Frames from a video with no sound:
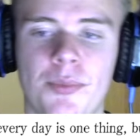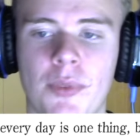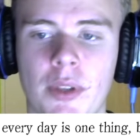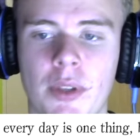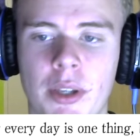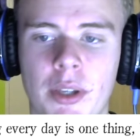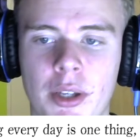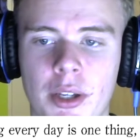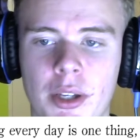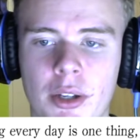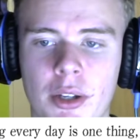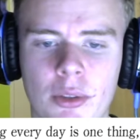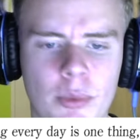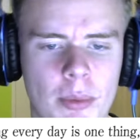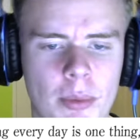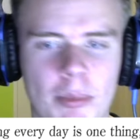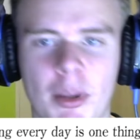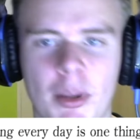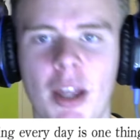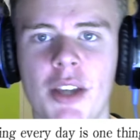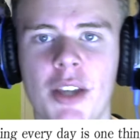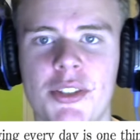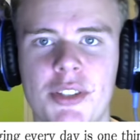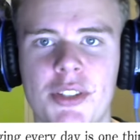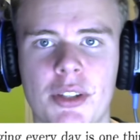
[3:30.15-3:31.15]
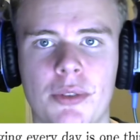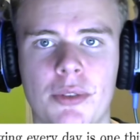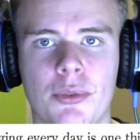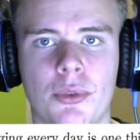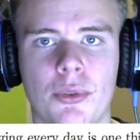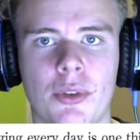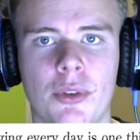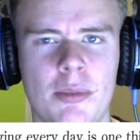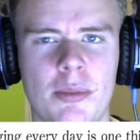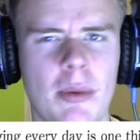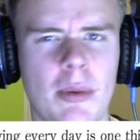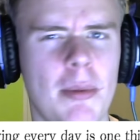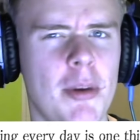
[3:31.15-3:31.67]
Uh, oh, we're blasting through
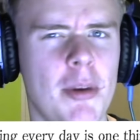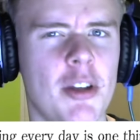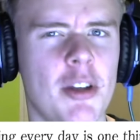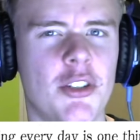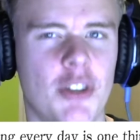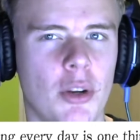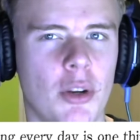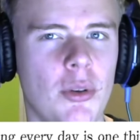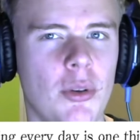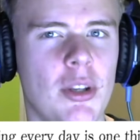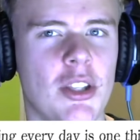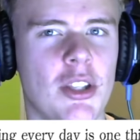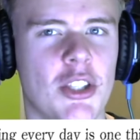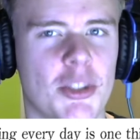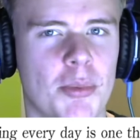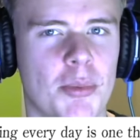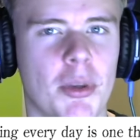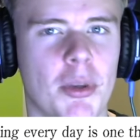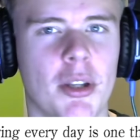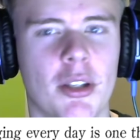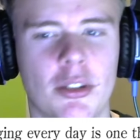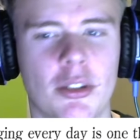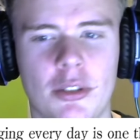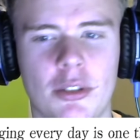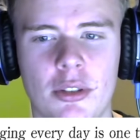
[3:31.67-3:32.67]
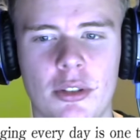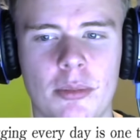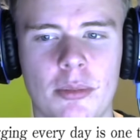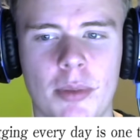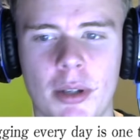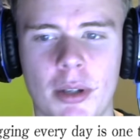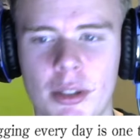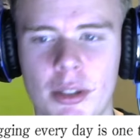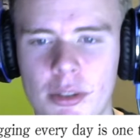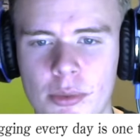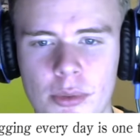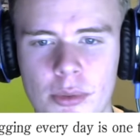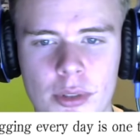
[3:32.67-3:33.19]
this. Maybe I don't need to split it into two
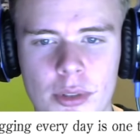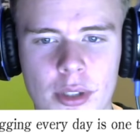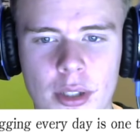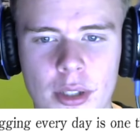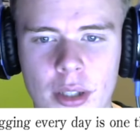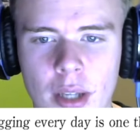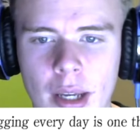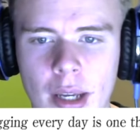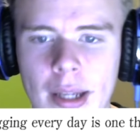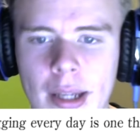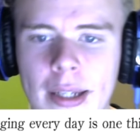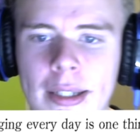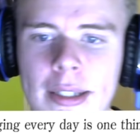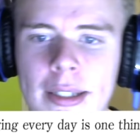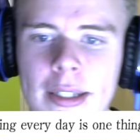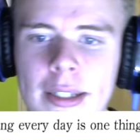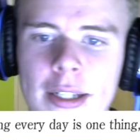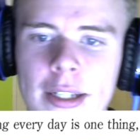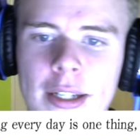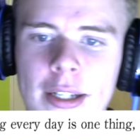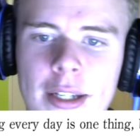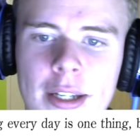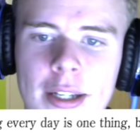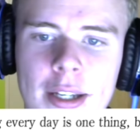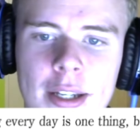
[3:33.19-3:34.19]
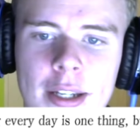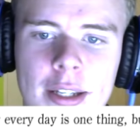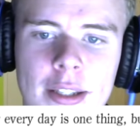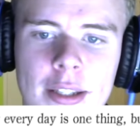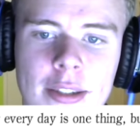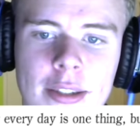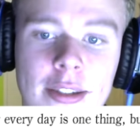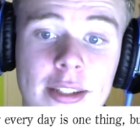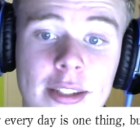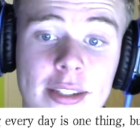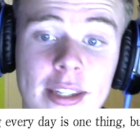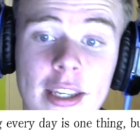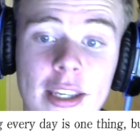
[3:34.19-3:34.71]
parts. We'll see.
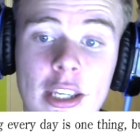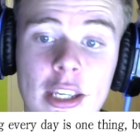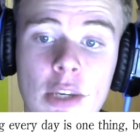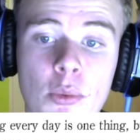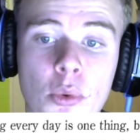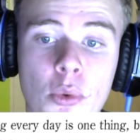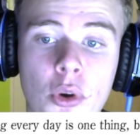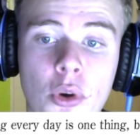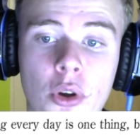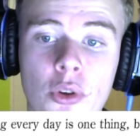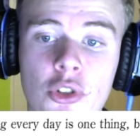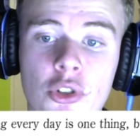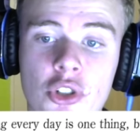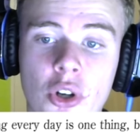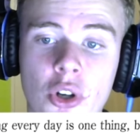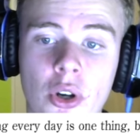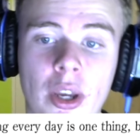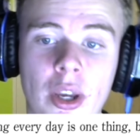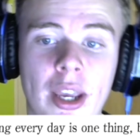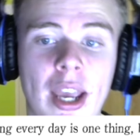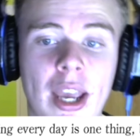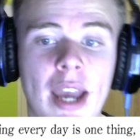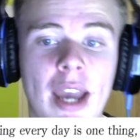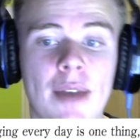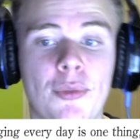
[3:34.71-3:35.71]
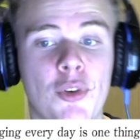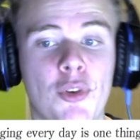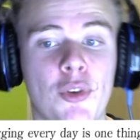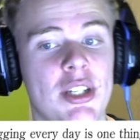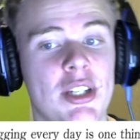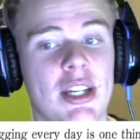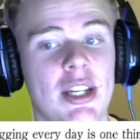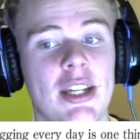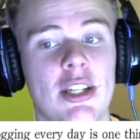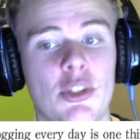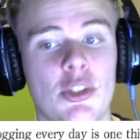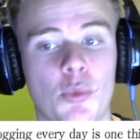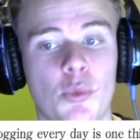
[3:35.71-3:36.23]
To say you will go jogging every
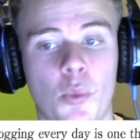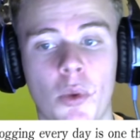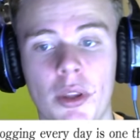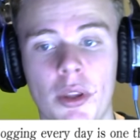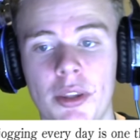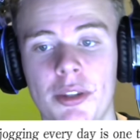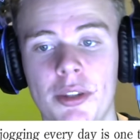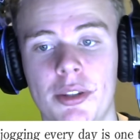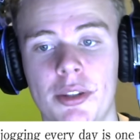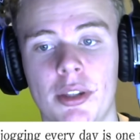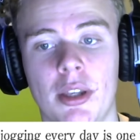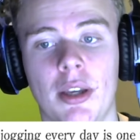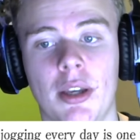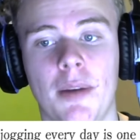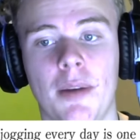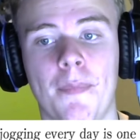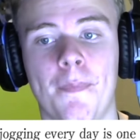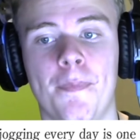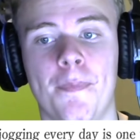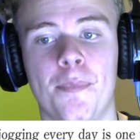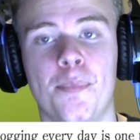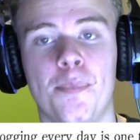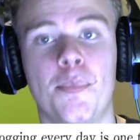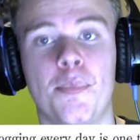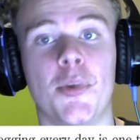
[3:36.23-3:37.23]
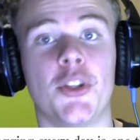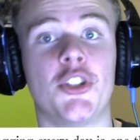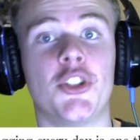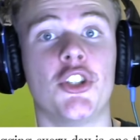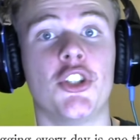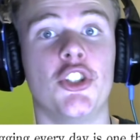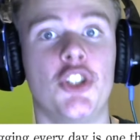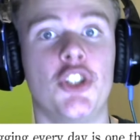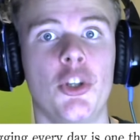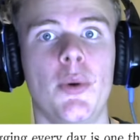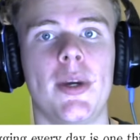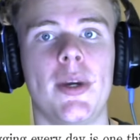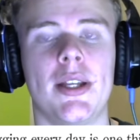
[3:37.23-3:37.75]
day is one thing, but to
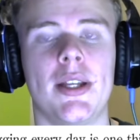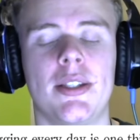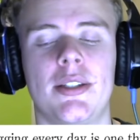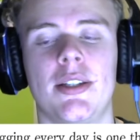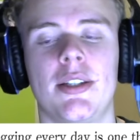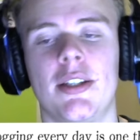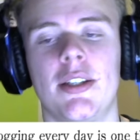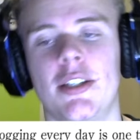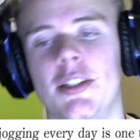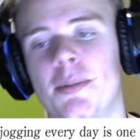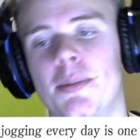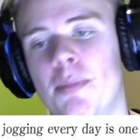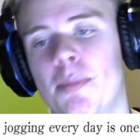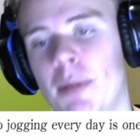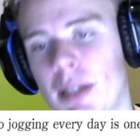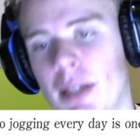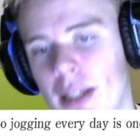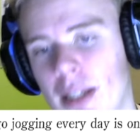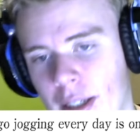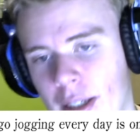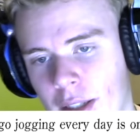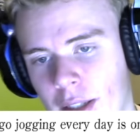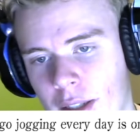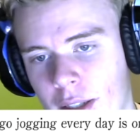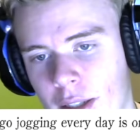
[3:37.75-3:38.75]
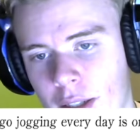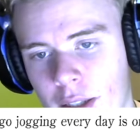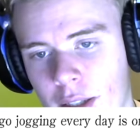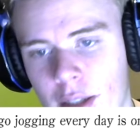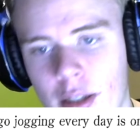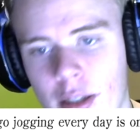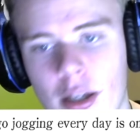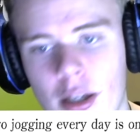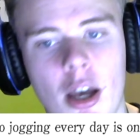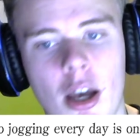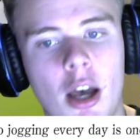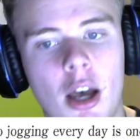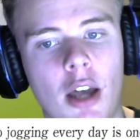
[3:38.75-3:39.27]
do it is blank.
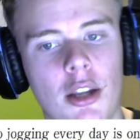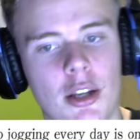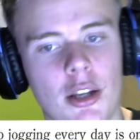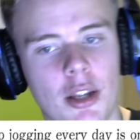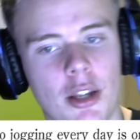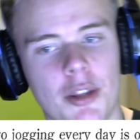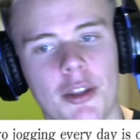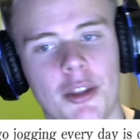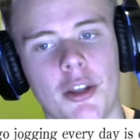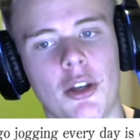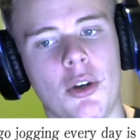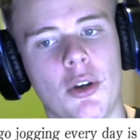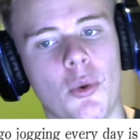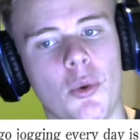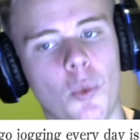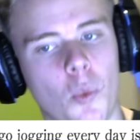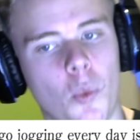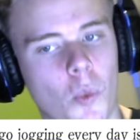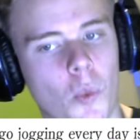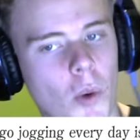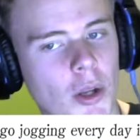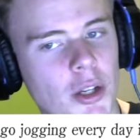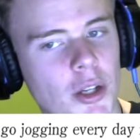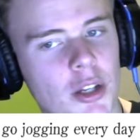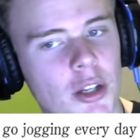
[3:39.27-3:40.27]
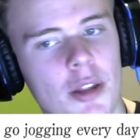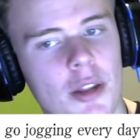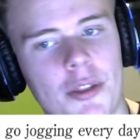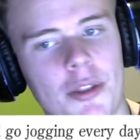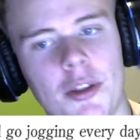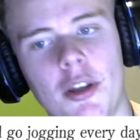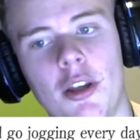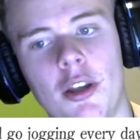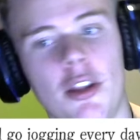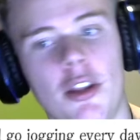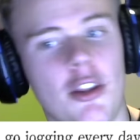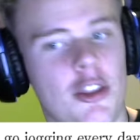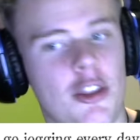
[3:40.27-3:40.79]
Another, one
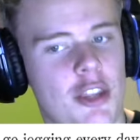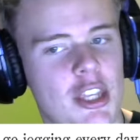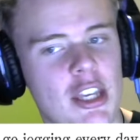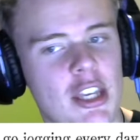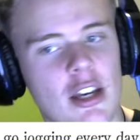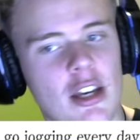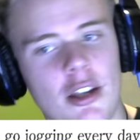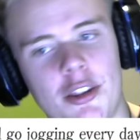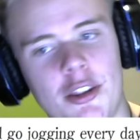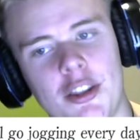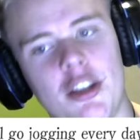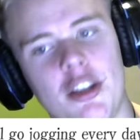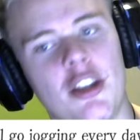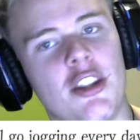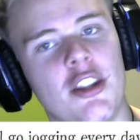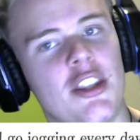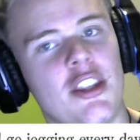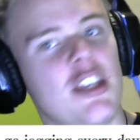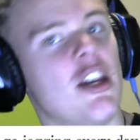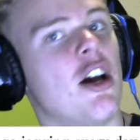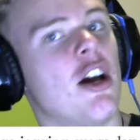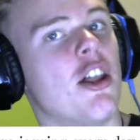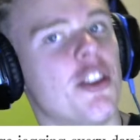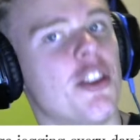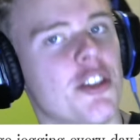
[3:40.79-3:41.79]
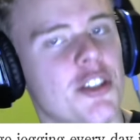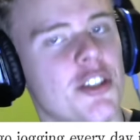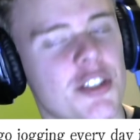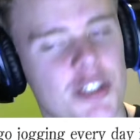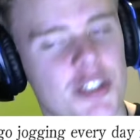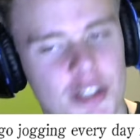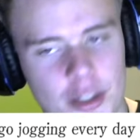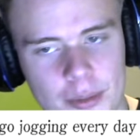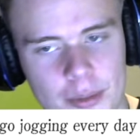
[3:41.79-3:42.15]
another, the other, the others.